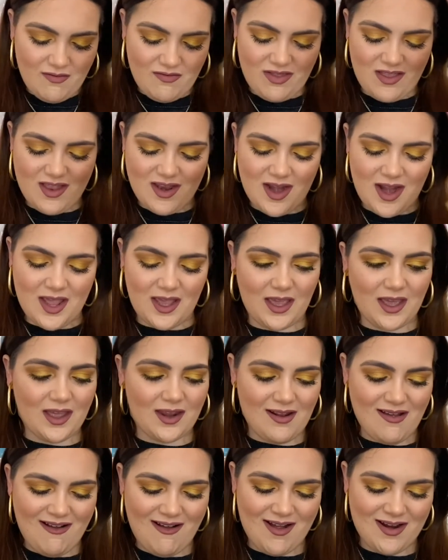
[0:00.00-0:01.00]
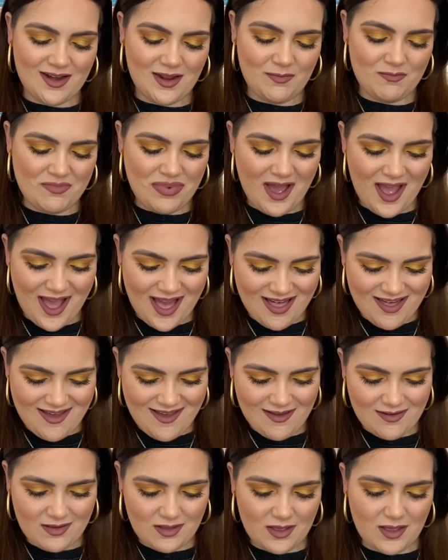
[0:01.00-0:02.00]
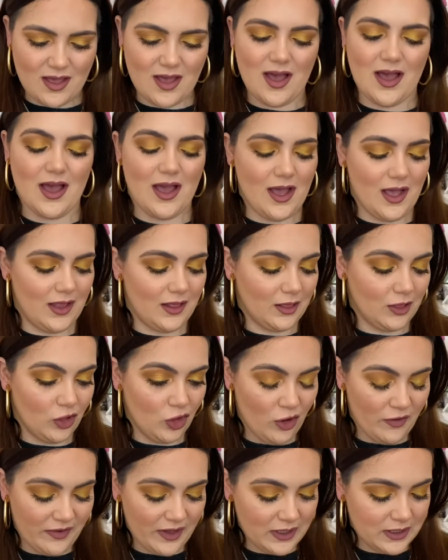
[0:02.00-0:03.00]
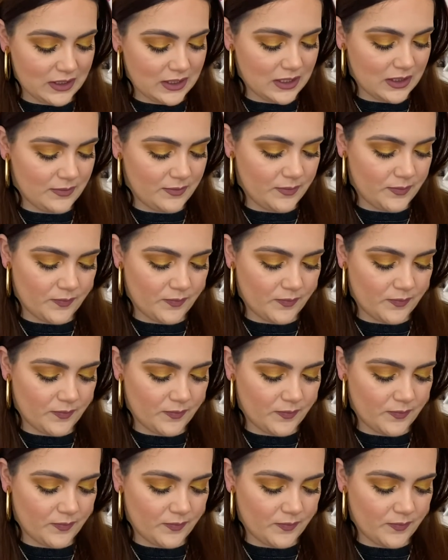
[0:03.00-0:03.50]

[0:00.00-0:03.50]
the Naked Honey palette. I love it.